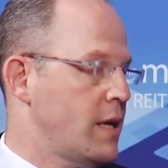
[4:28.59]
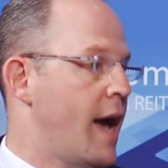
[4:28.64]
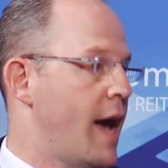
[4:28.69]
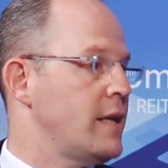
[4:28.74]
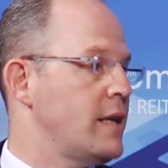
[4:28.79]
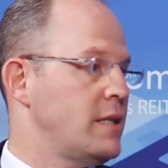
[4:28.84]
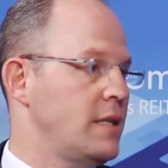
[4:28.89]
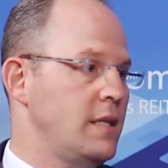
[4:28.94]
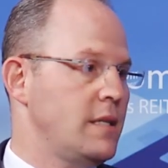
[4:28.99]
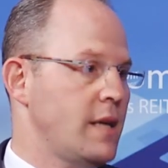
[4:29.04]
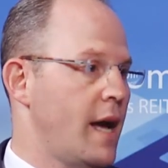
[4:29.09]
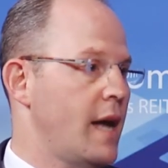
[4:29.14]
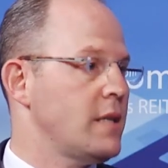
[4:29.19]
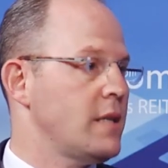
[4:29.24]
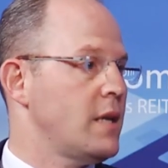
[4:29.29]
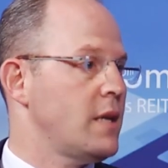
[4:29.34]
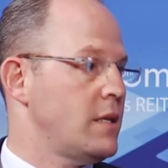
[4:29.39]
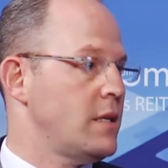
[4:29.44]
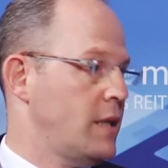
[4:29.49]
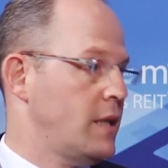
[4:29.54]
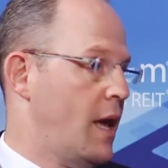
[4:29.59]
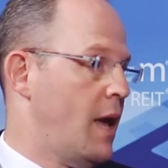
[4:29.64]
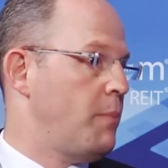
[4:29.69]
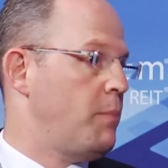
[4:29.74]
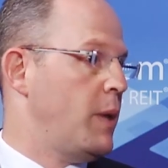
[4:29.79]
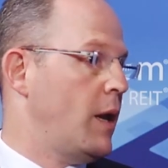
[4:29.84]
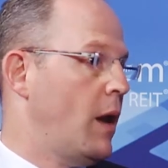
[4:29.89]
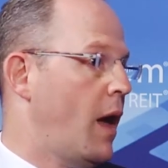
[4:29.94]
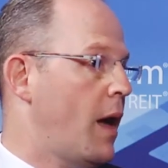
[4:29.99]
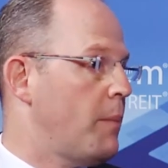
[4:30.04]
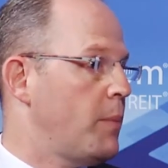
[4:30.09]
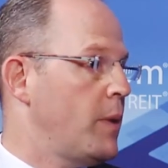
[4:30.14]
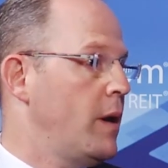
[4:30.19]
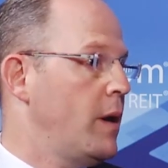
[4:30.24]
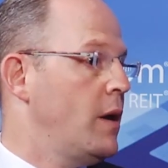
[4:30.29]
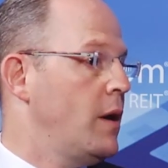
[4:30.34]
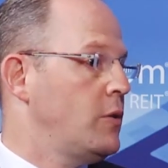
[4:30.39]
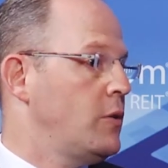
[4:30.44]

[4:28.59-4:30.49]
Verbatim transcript: as these assets get bid up,